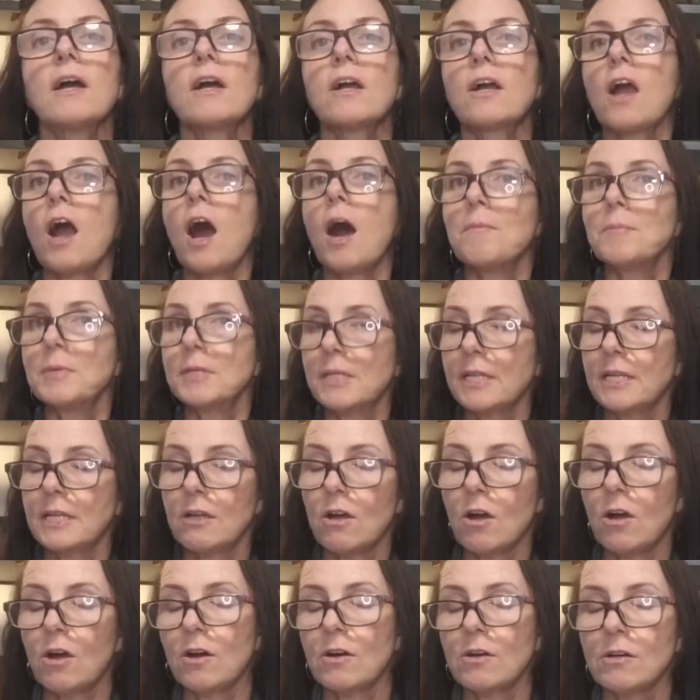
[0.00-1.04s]
Commonly
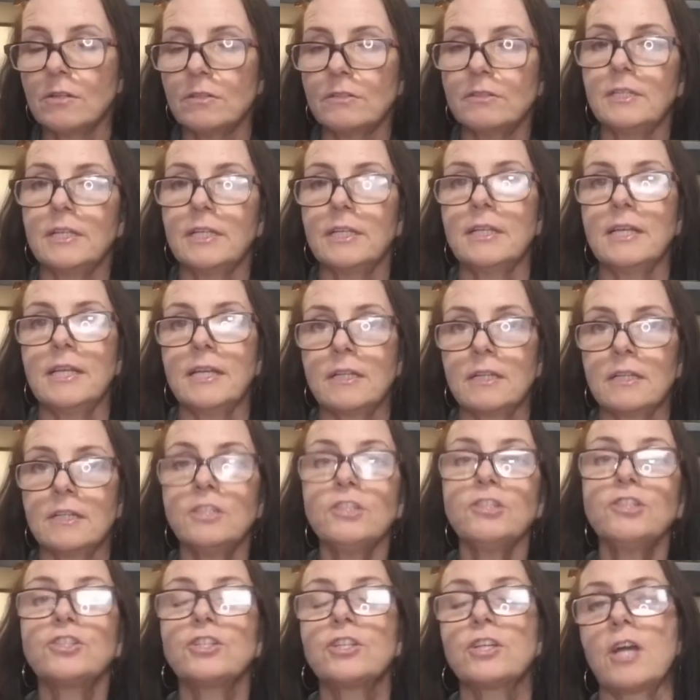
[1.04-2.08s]
called in
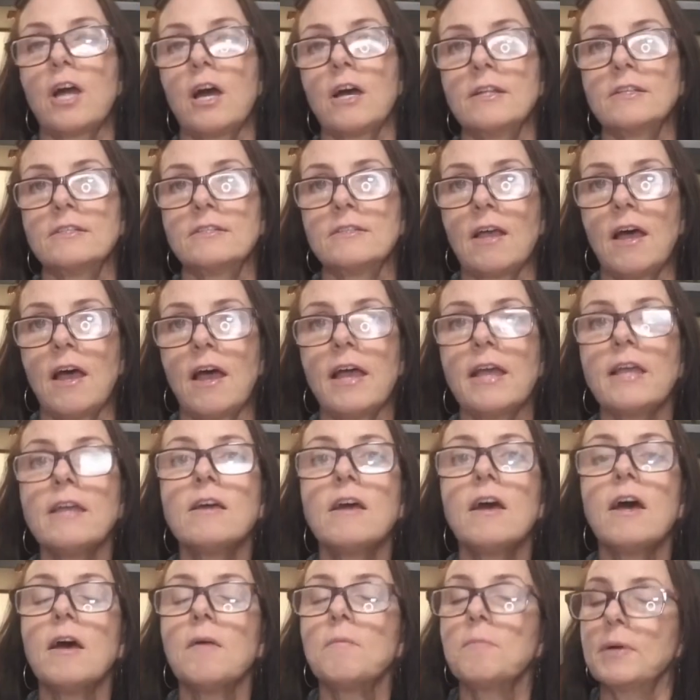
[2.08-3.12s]
English God's eye,
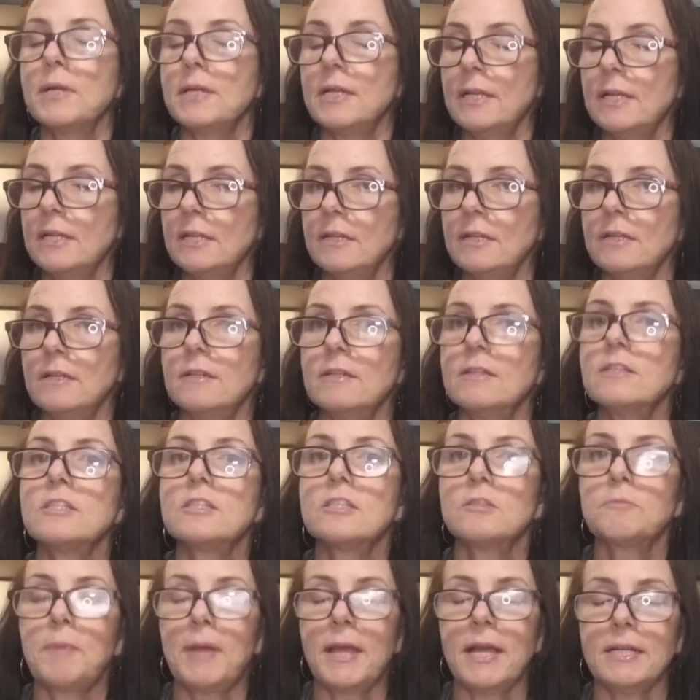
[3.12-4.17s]
but in
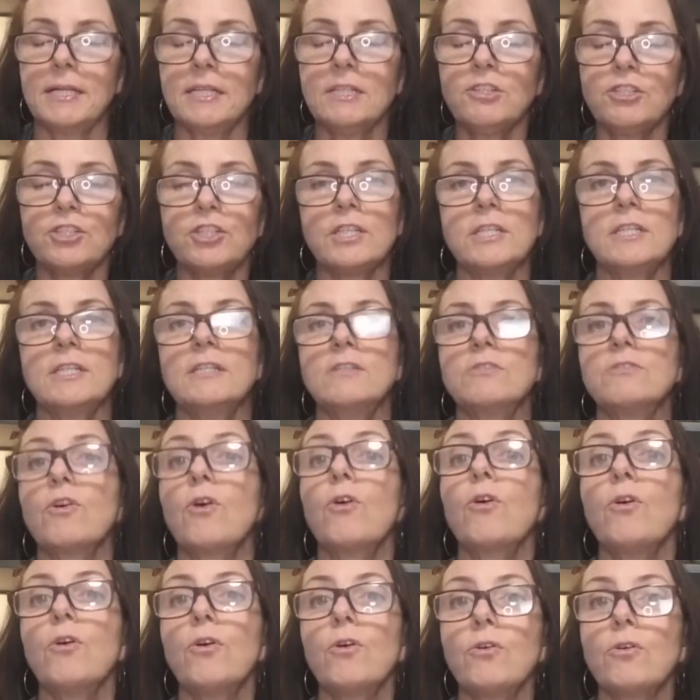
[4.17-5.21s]
Spanish it is
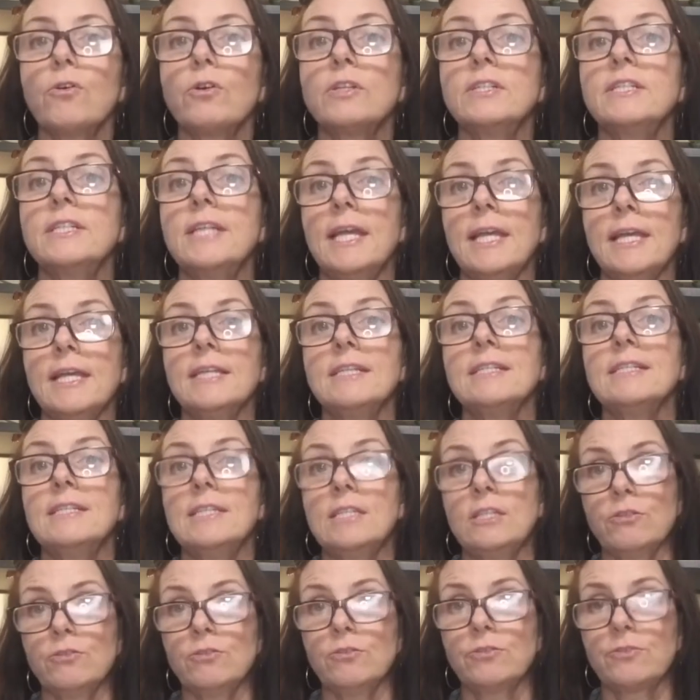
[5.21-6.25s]
Ojo de
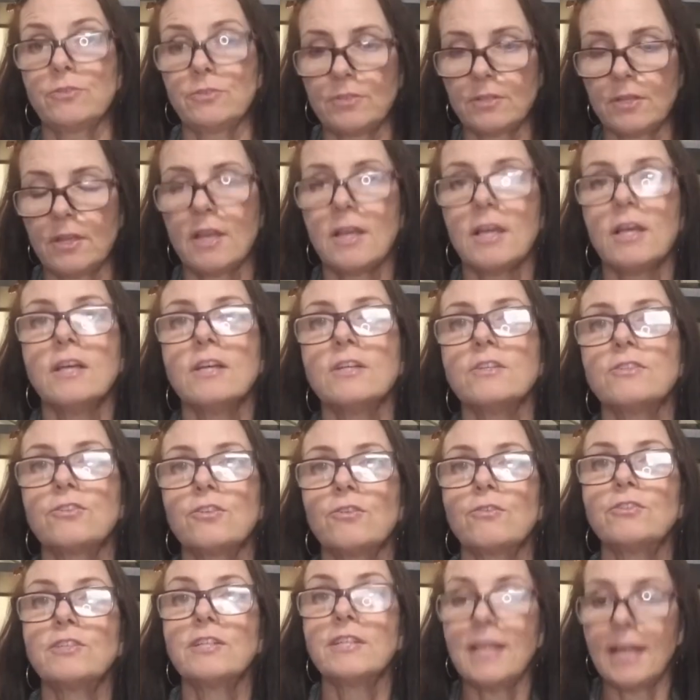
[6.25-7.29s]
Dios. So
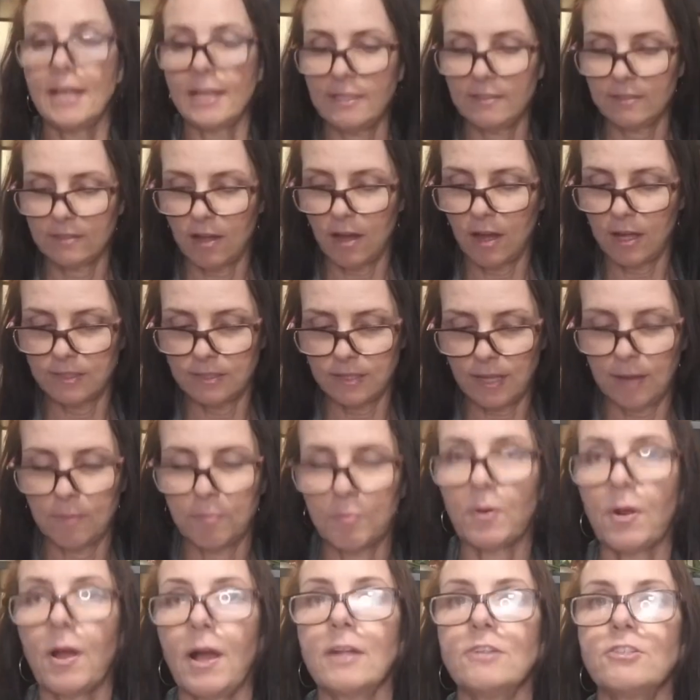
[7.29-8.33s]
today's God's Eye
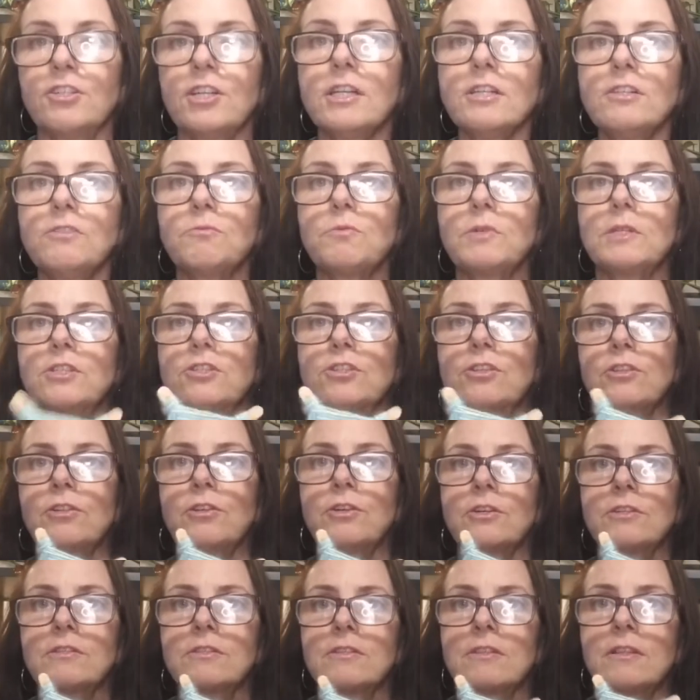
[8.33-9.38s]
project, which
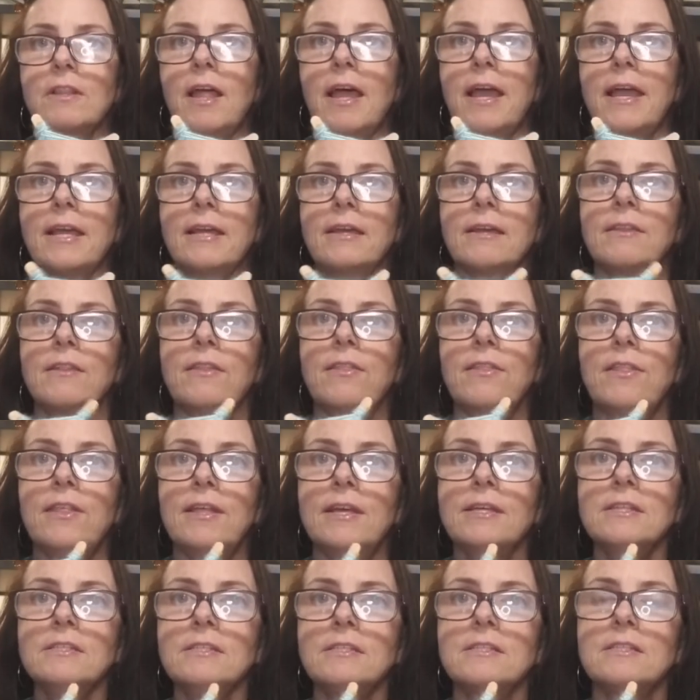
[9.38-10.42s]
looks like
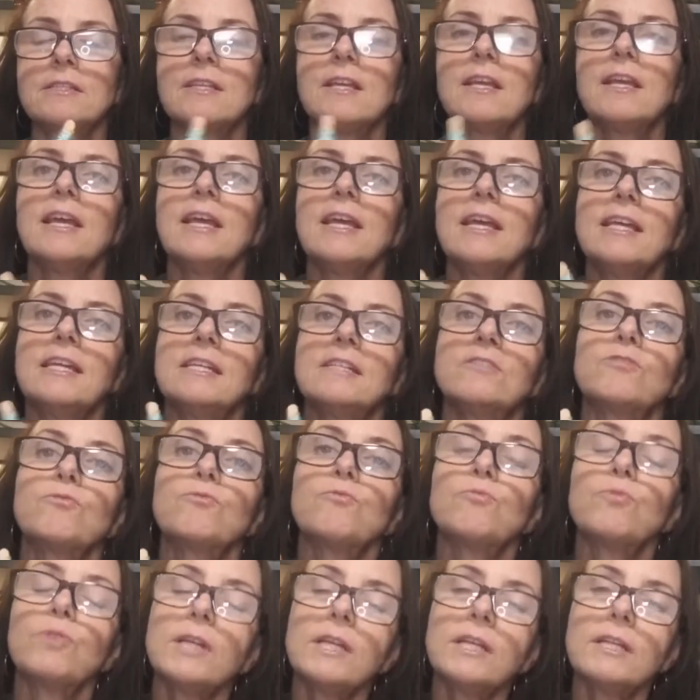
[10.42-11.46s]
this, is
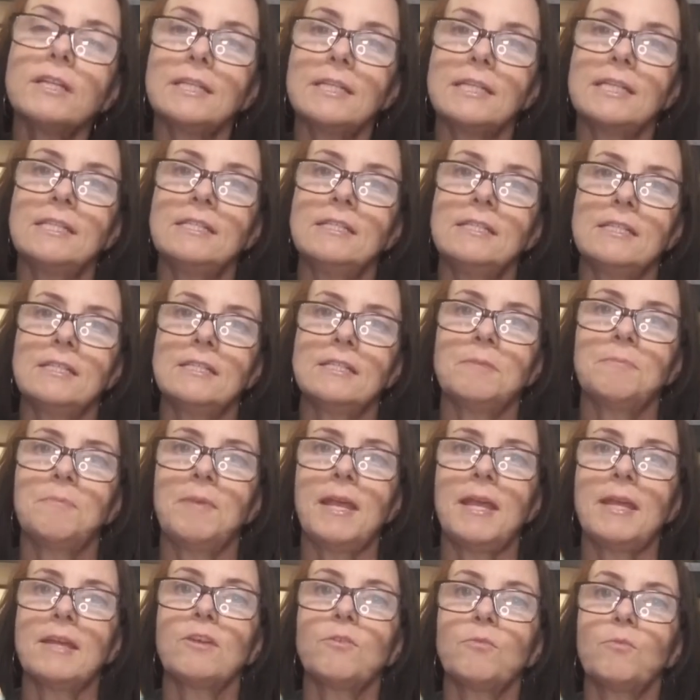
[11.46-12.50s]
really easy to
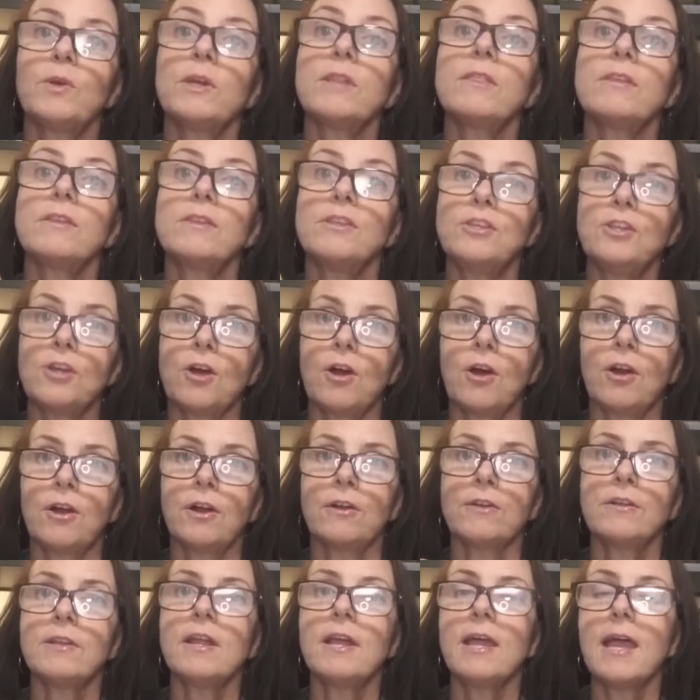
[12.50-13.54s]
make with
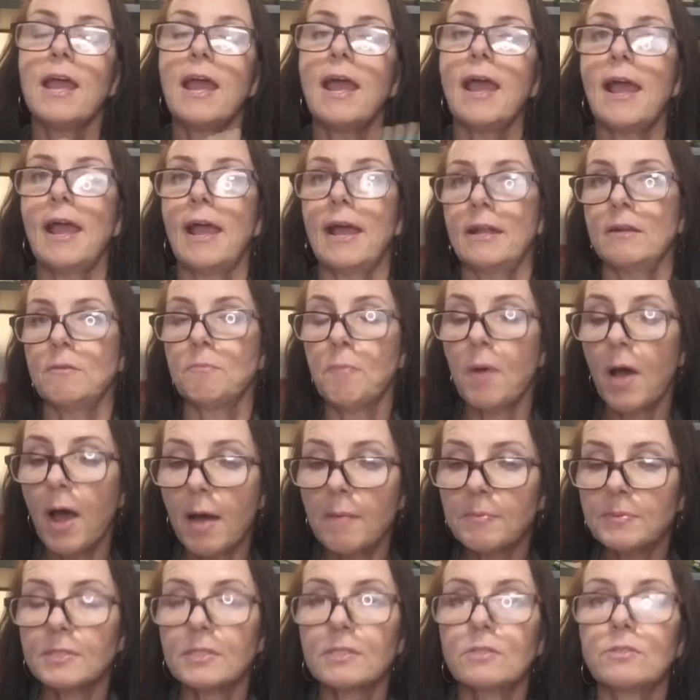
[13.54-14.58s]
yarn and
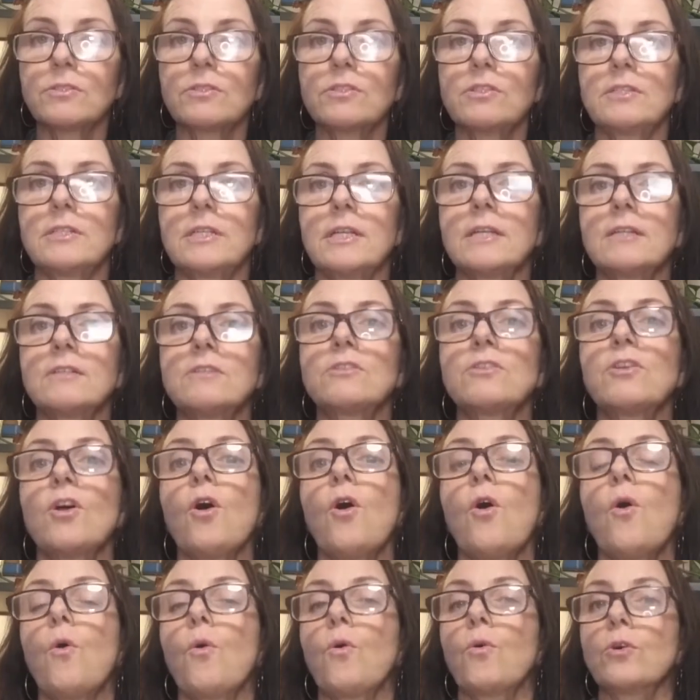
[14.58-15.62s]
popsicle sticks
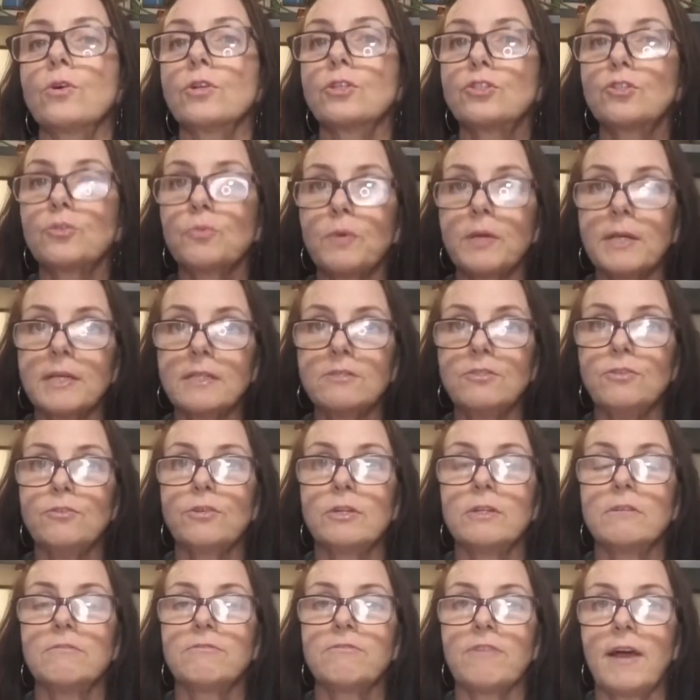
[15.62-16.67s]
or twigs you
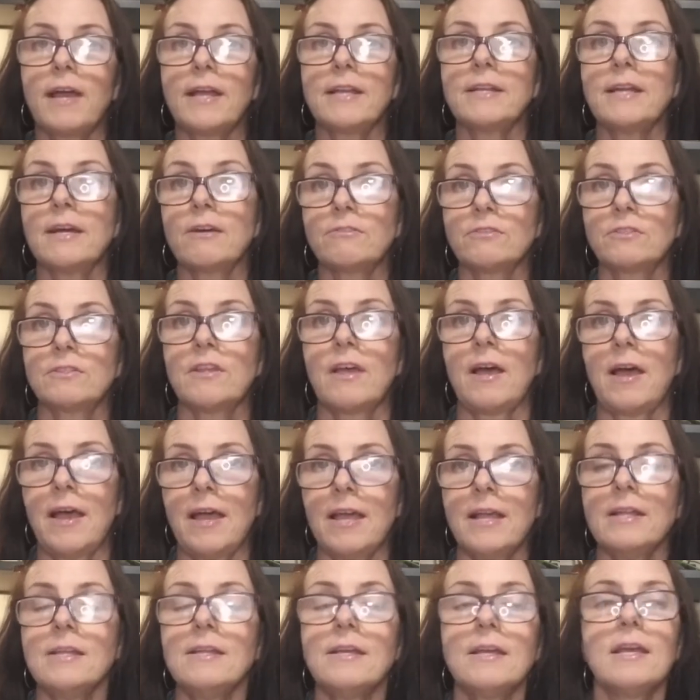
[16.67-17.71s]
can find
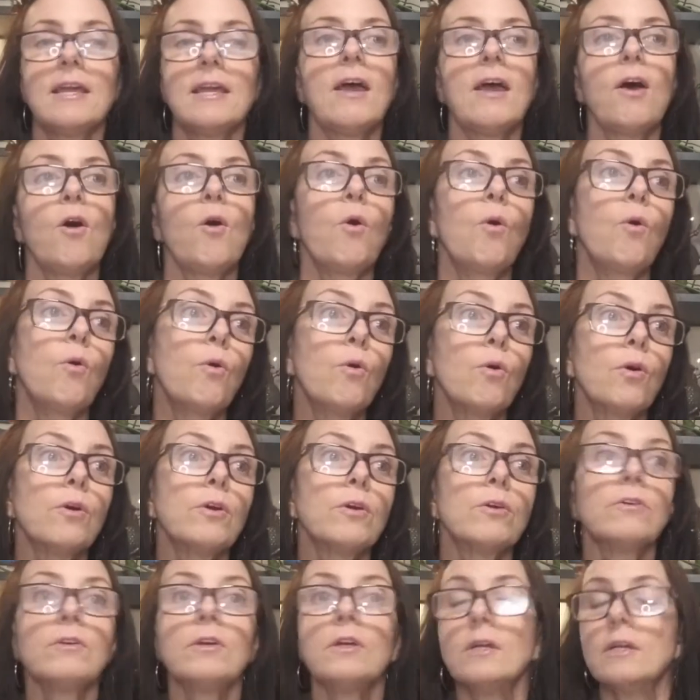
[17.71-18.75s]
outside,
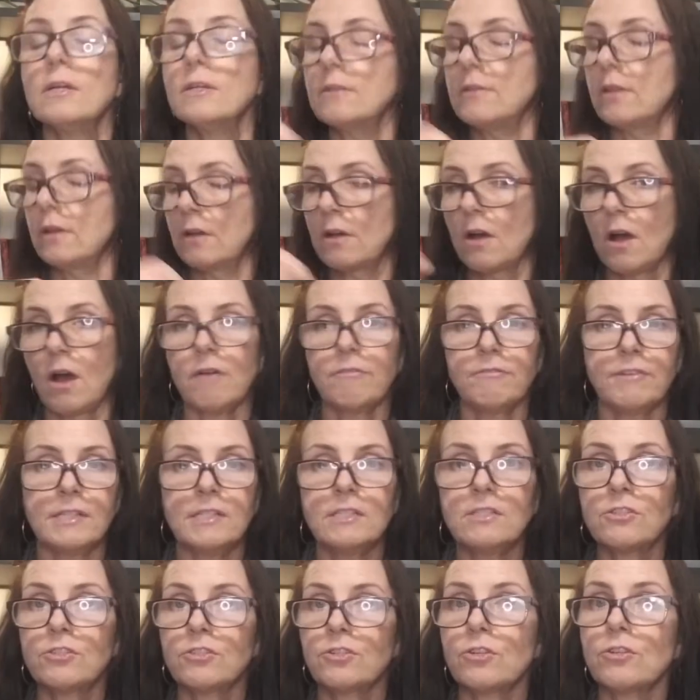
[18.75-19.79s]
or the coffee
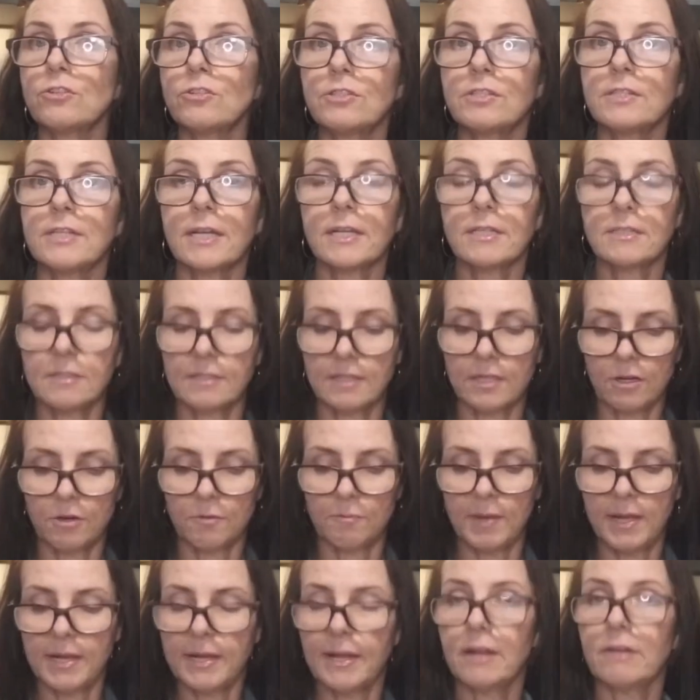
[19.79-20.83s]
stir sticks that are
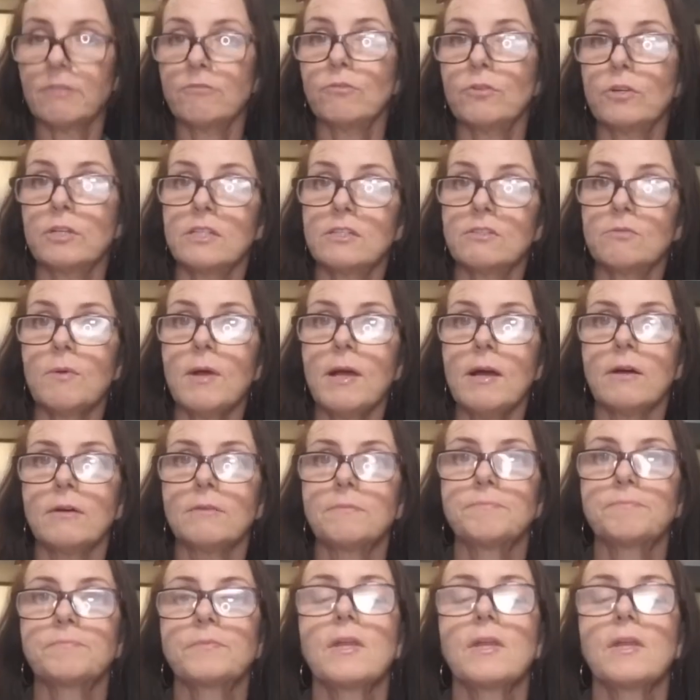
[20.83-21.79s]
made out of wood as well.